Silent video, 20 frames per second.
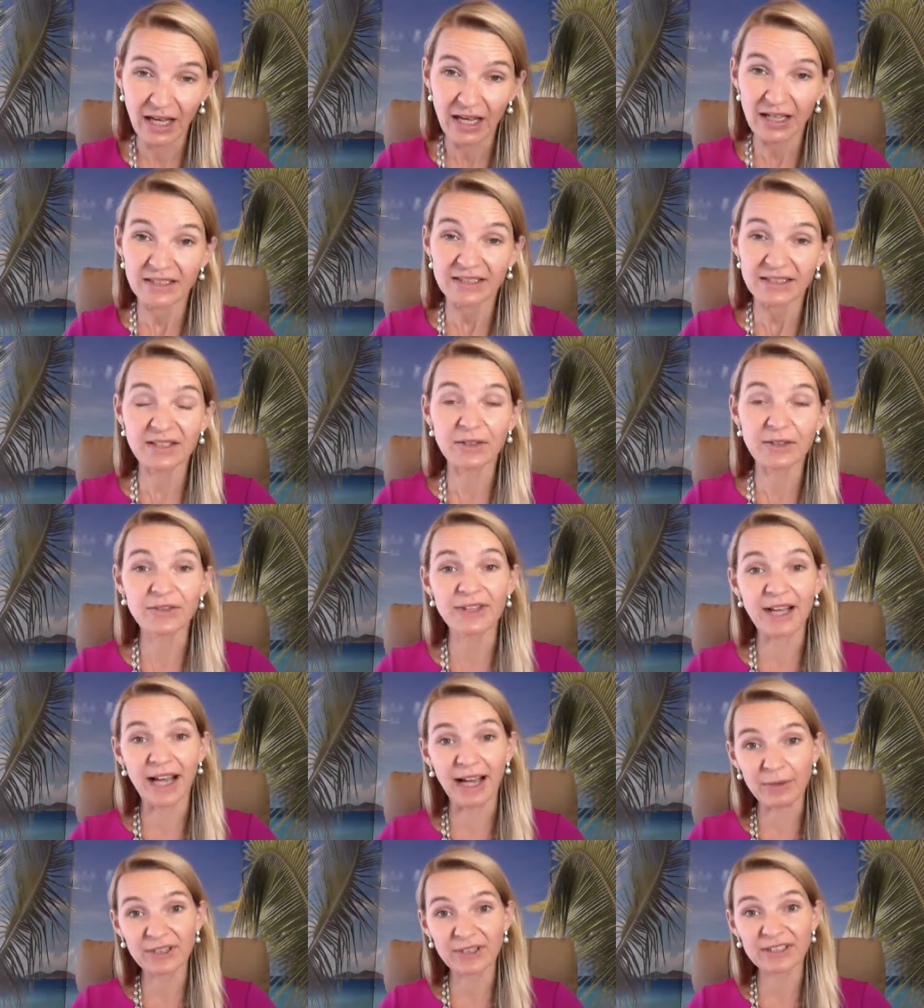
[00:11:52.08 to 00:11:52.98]
So
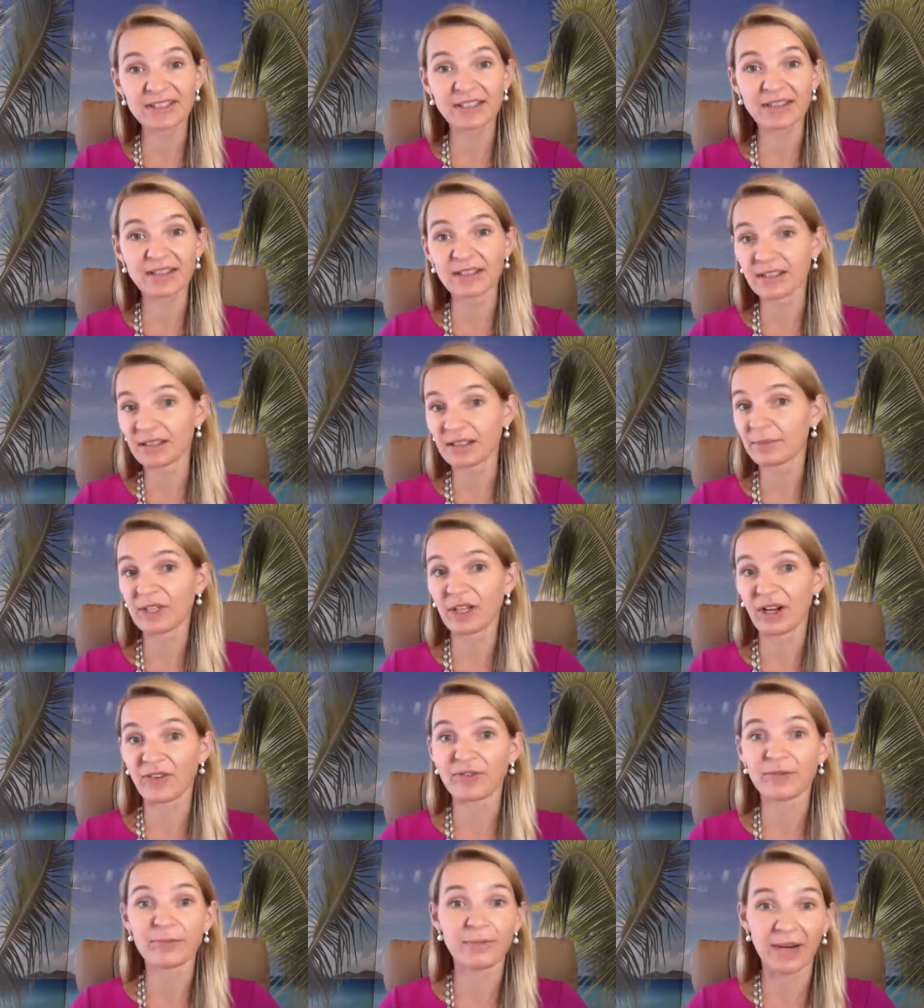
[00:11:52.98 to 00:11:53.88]
that was a little bit
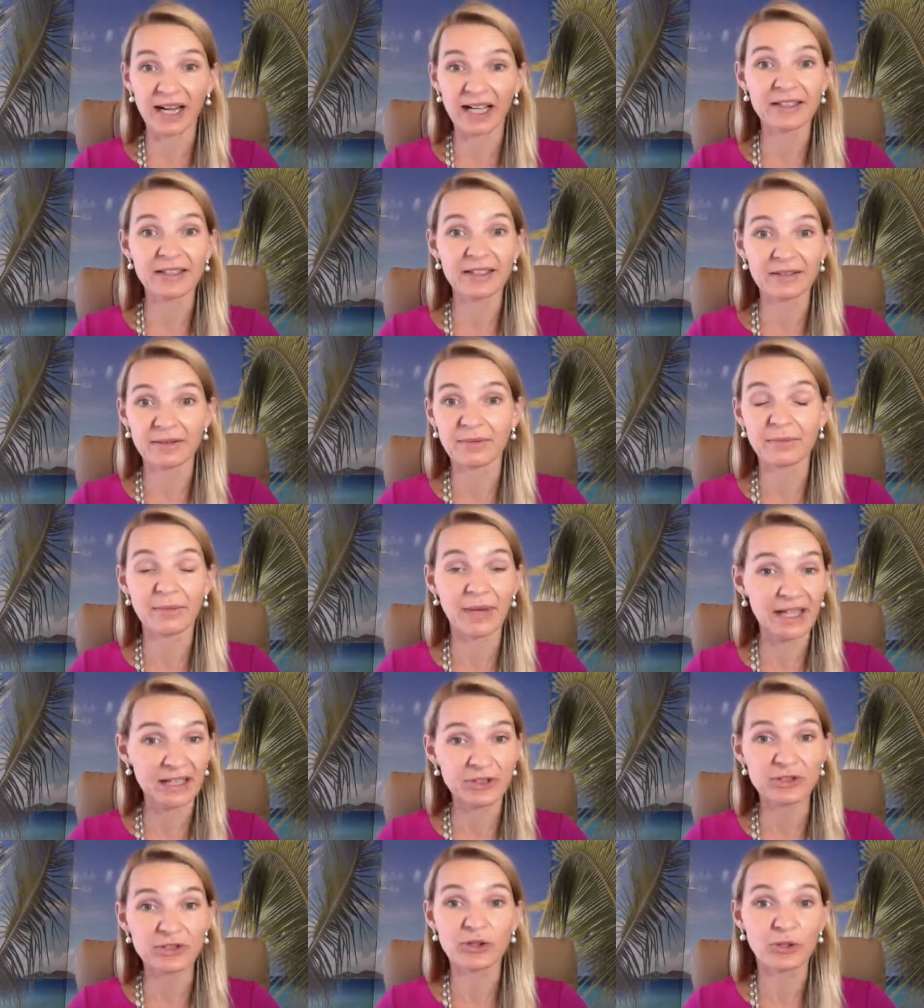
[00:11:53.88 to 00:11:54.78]
of my,
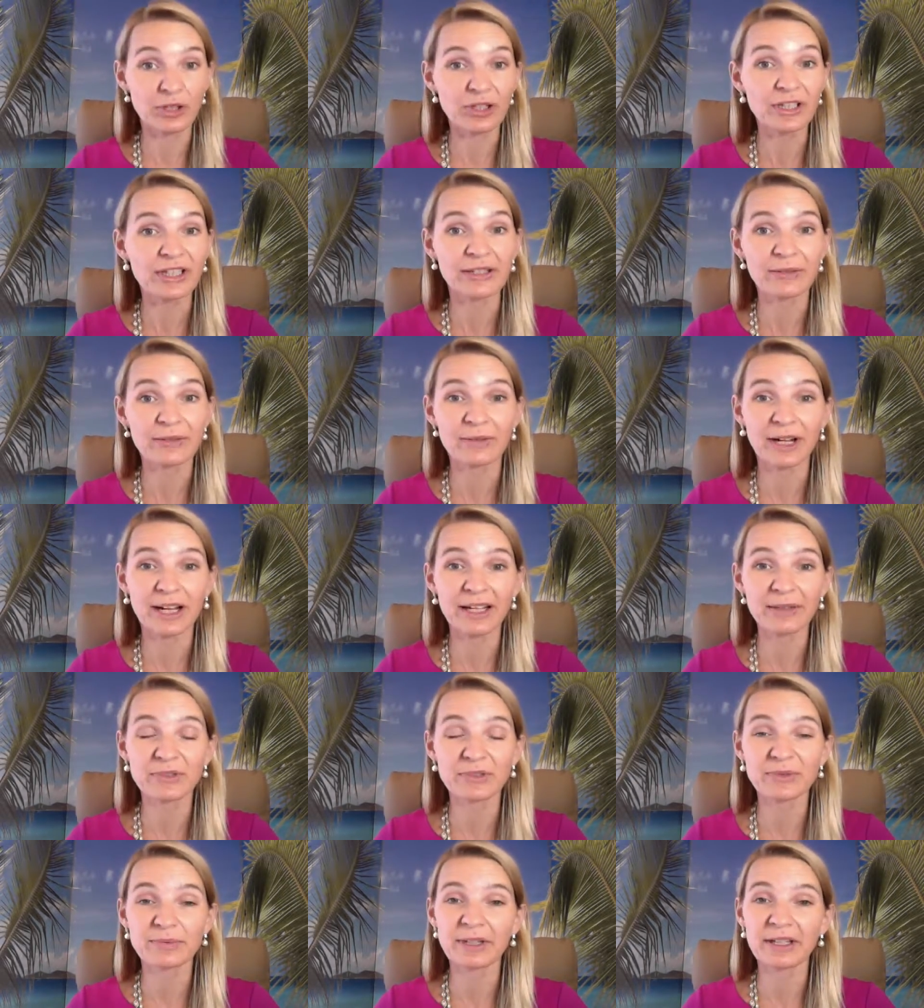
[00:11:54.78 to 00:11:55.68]
my journey, right? It
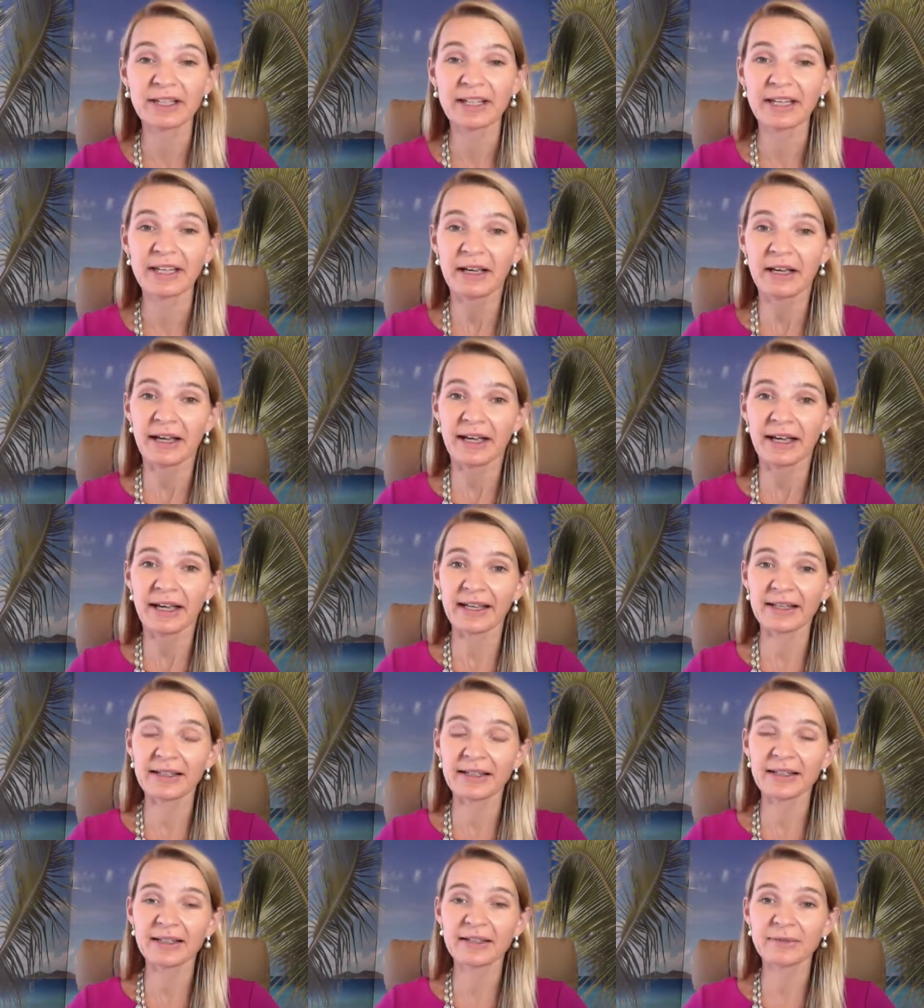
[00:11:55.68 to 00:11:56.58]
was really,
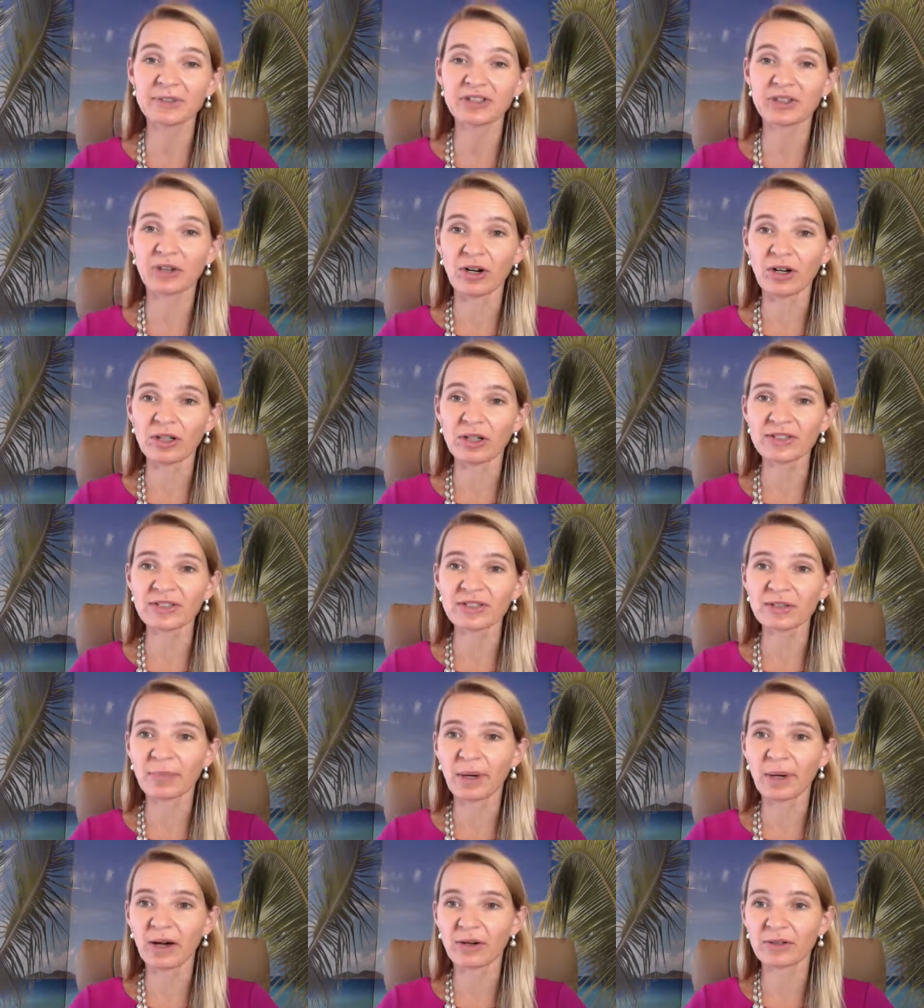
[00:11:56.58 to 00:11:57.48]
and, and it was also
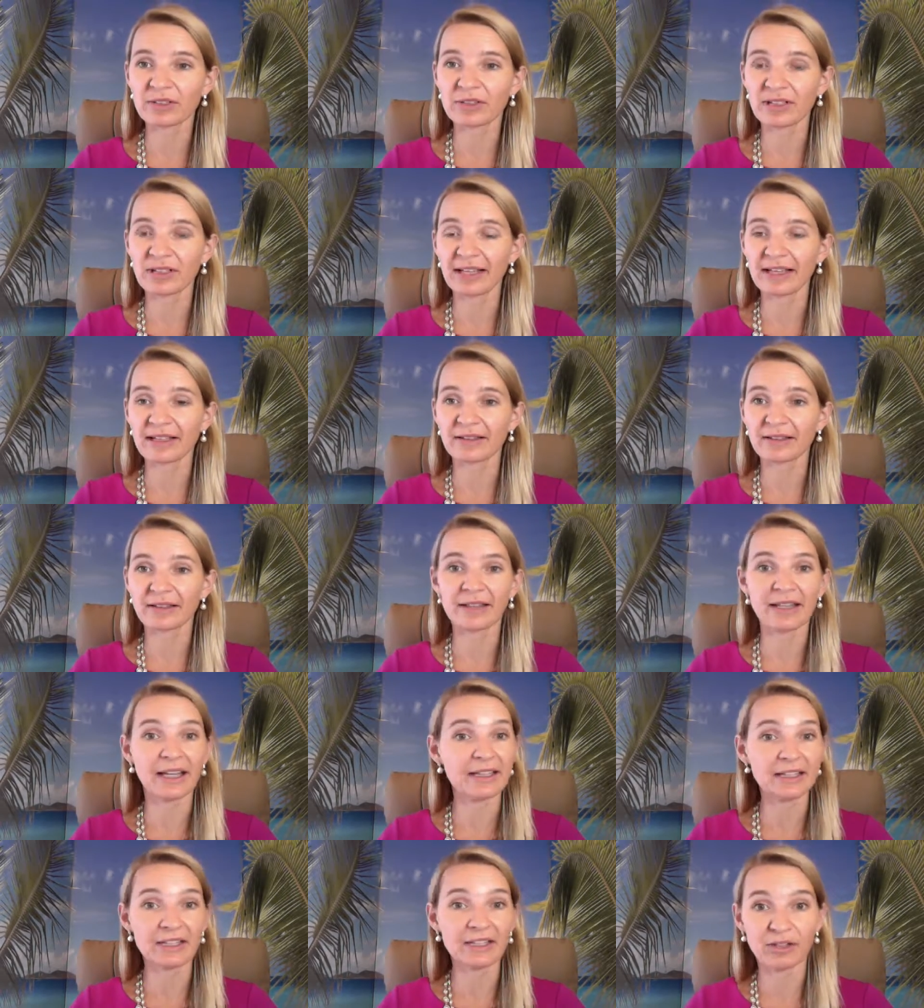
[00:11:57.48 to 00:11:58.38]
about like
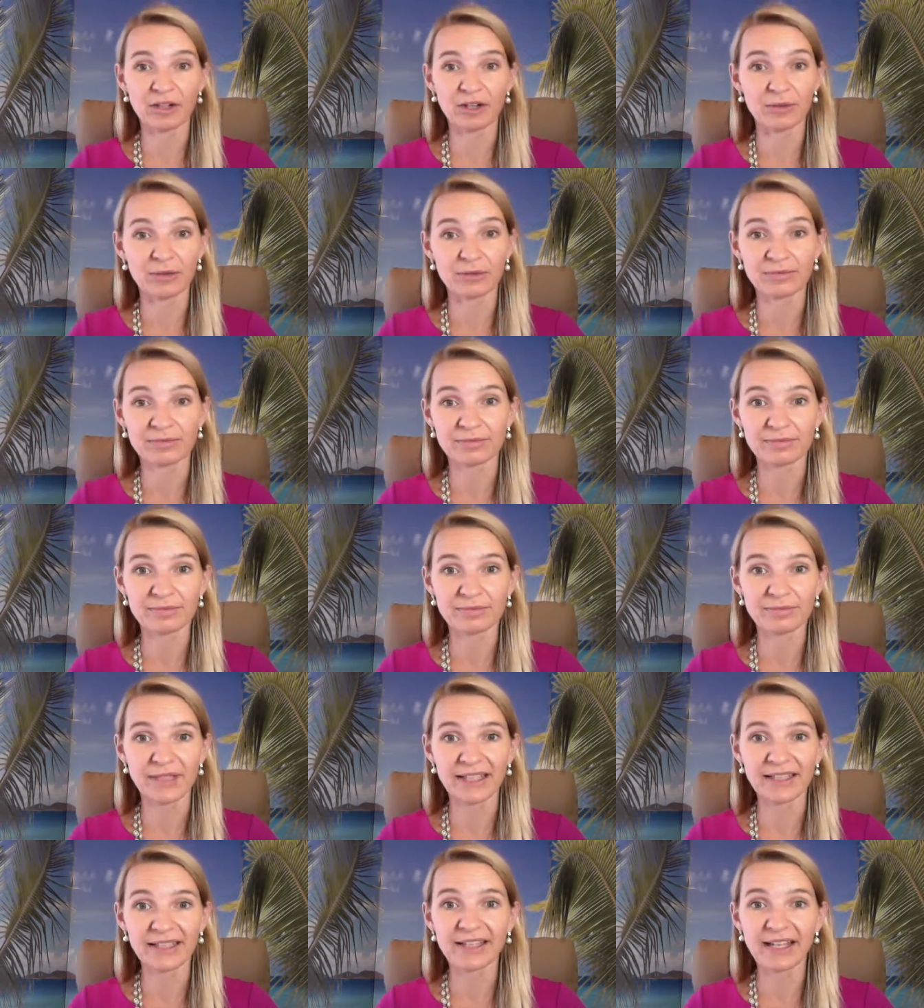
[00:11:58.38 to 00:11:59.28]
letting go,
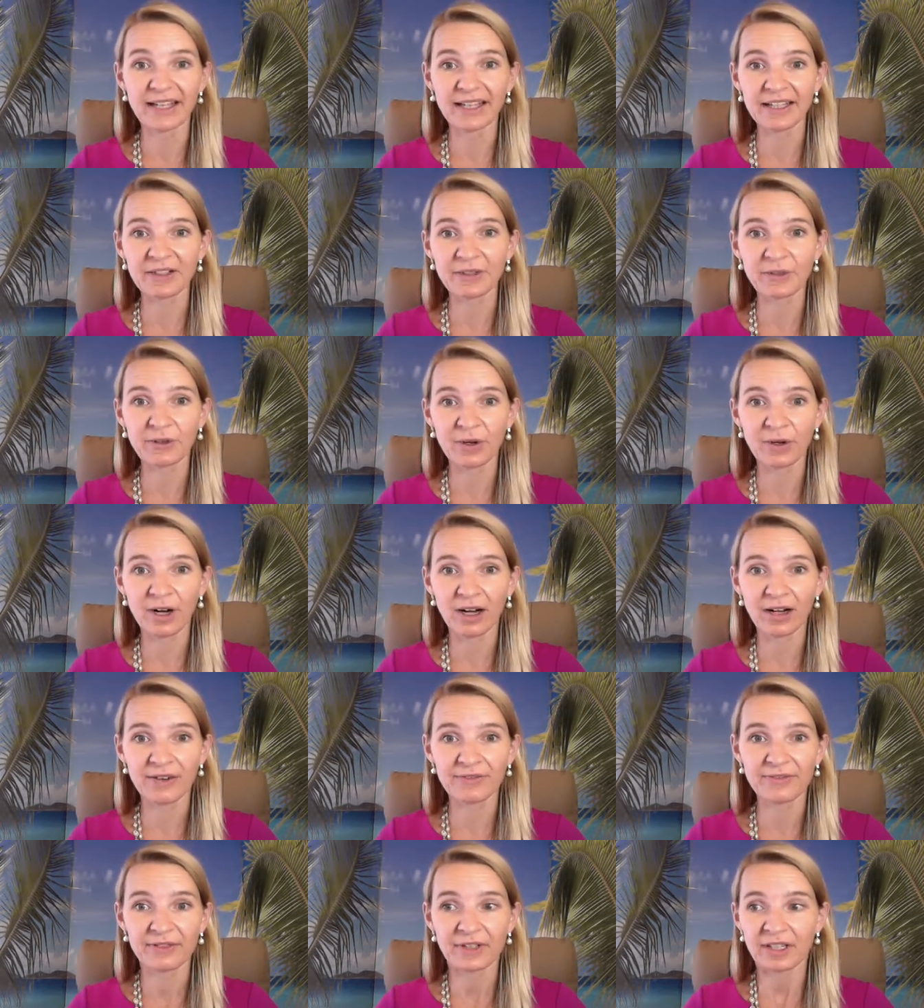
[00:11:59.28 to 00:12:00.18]
like letting go
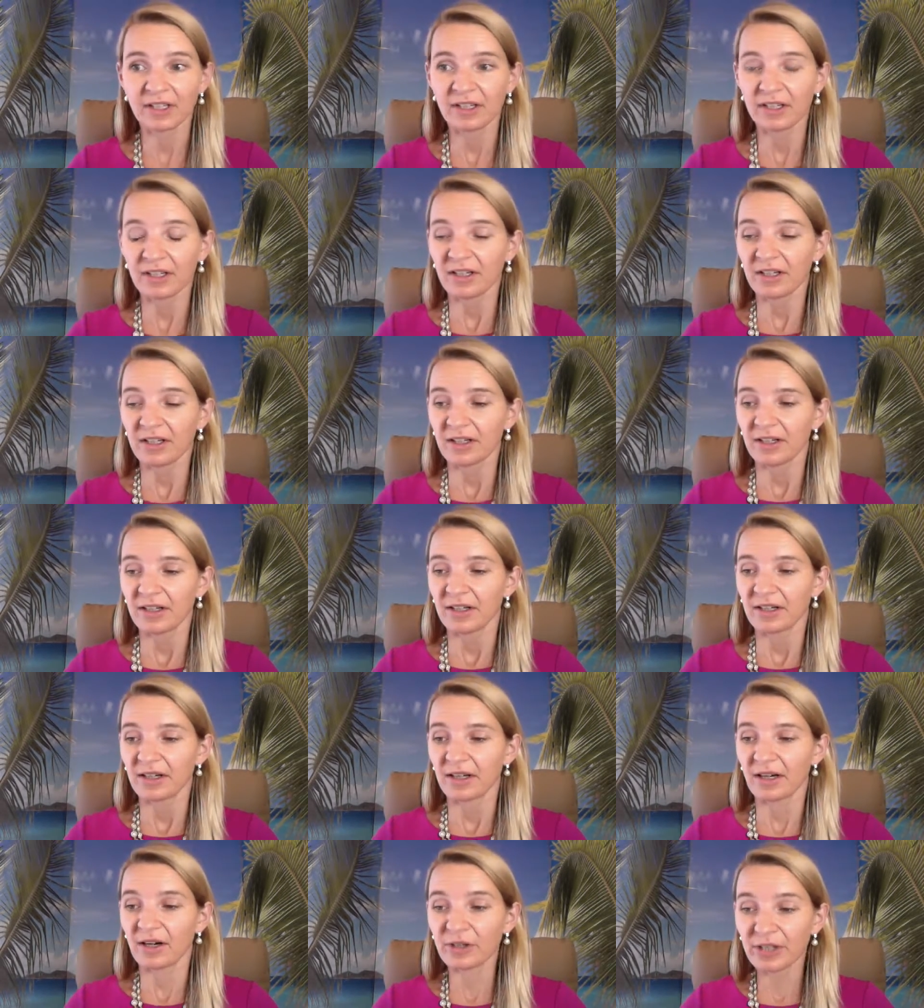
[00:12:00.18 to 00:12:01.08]
of,
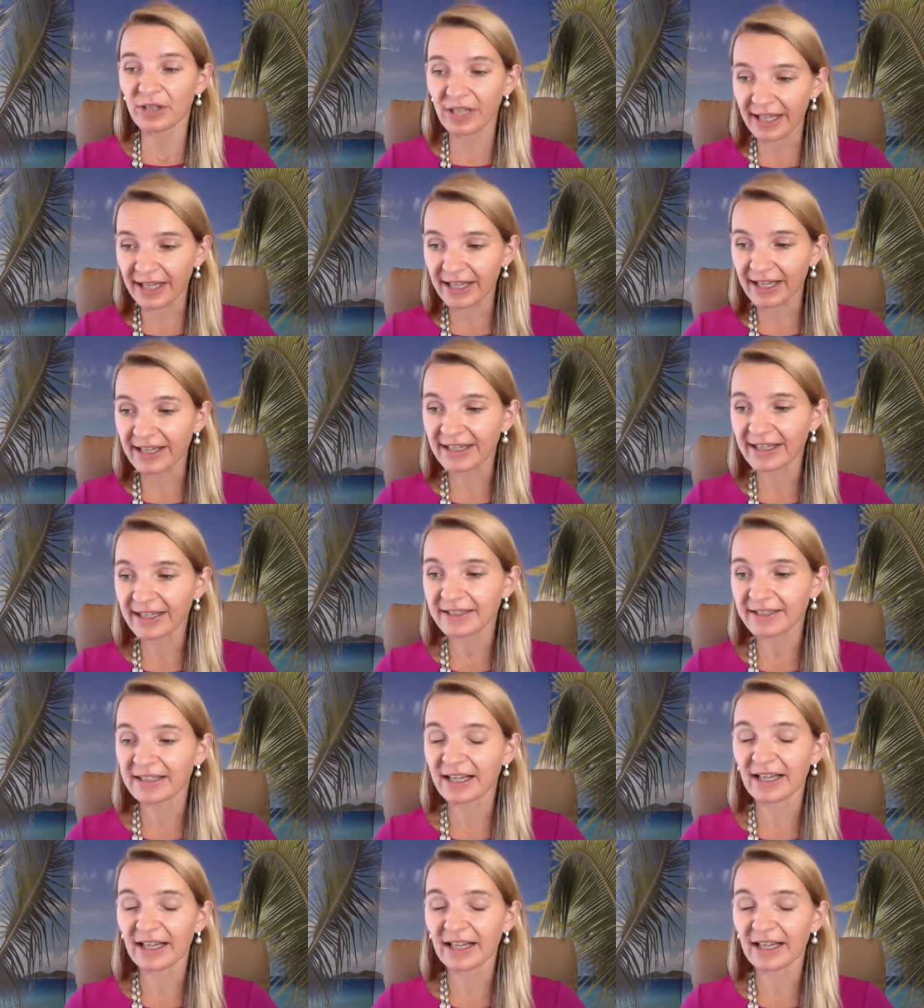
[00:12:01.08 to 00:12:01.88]
okay, I